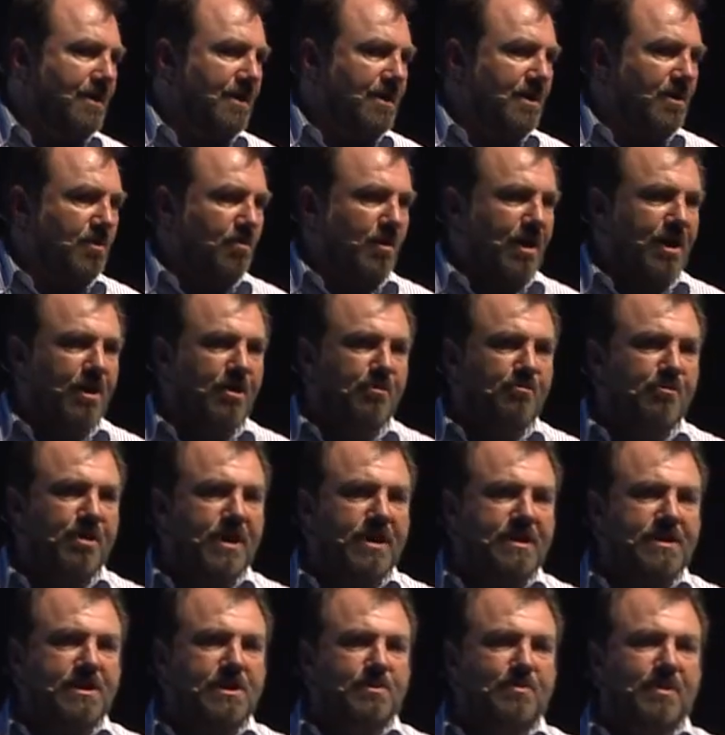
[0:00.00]
one of the
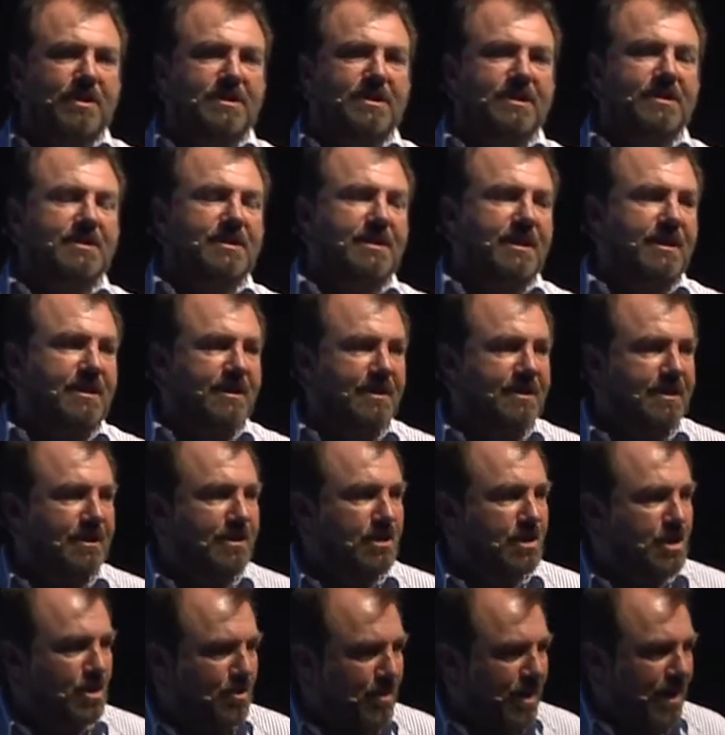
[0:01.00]
reasons we succeeded in
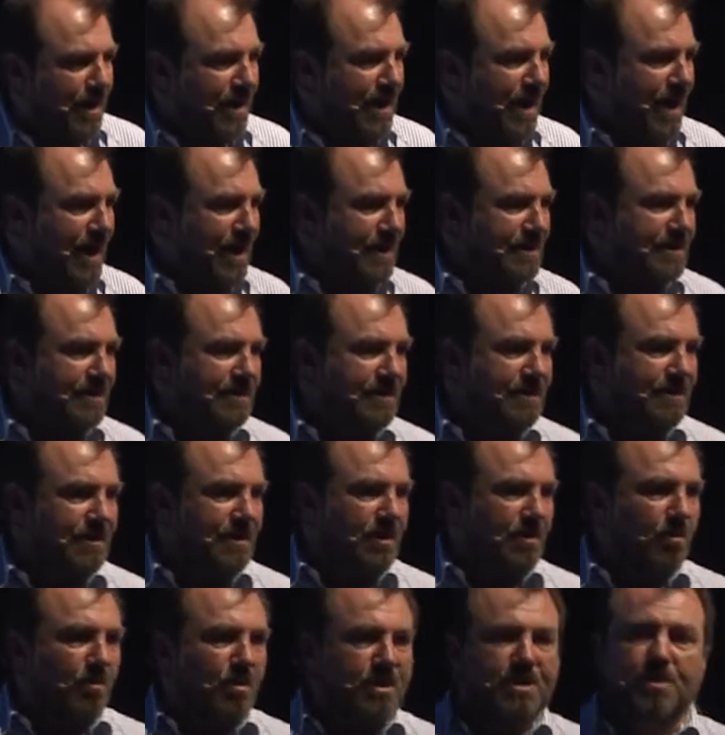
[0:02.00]
doing that
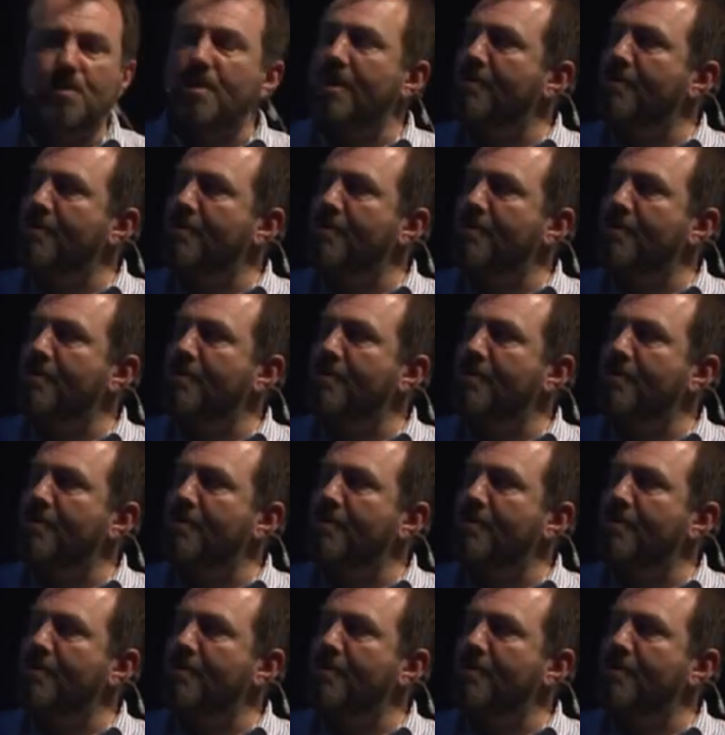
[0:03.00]
was that we